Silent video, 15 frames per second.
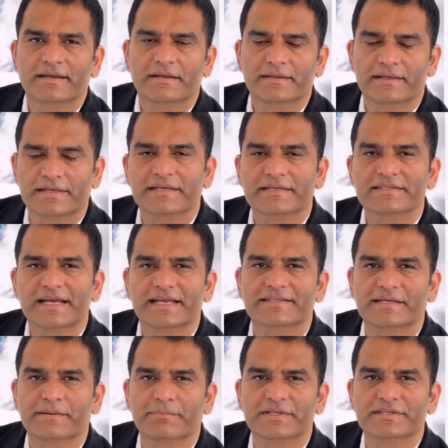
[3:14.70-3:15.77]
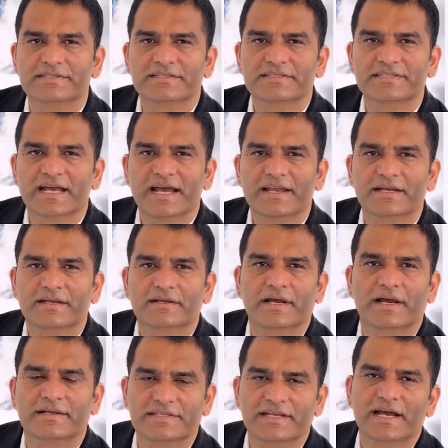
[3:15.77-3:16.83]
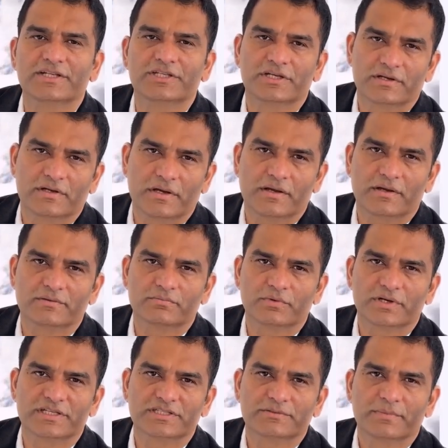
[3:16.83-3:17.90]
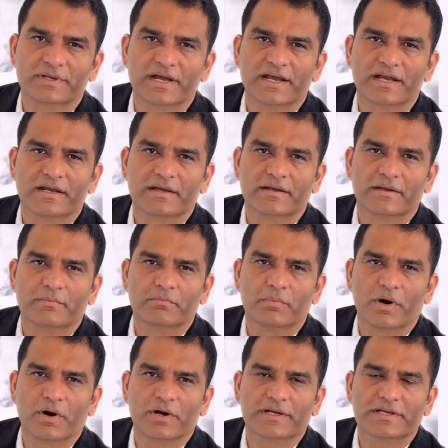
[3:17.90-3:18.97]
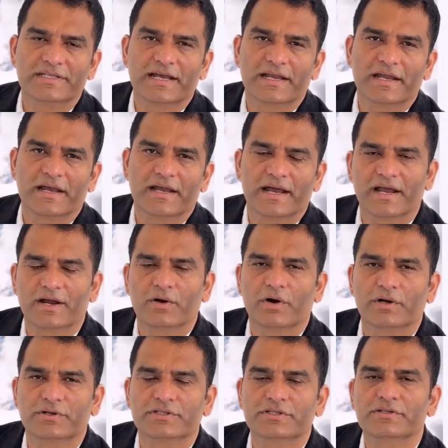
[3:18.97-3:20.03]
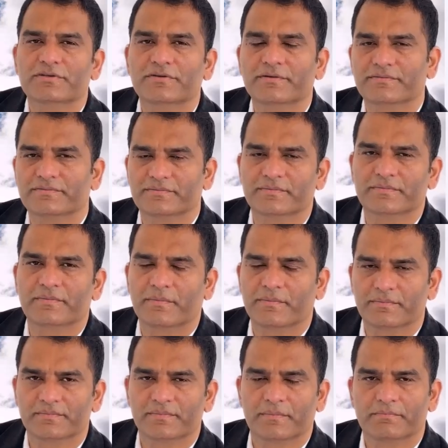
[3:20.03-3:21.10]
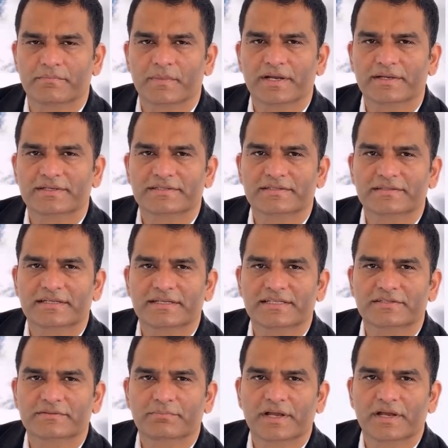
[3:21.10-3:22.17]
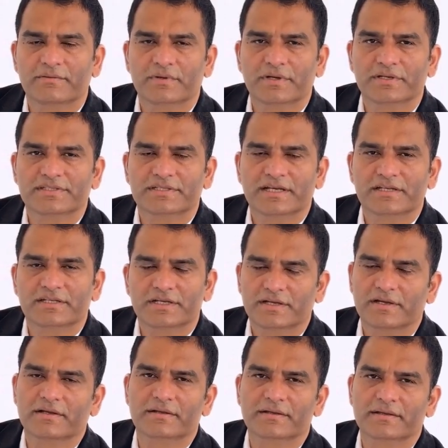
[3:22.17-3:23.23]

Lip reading: This is SAP's standard transaction for displaying work center records. Once the display work center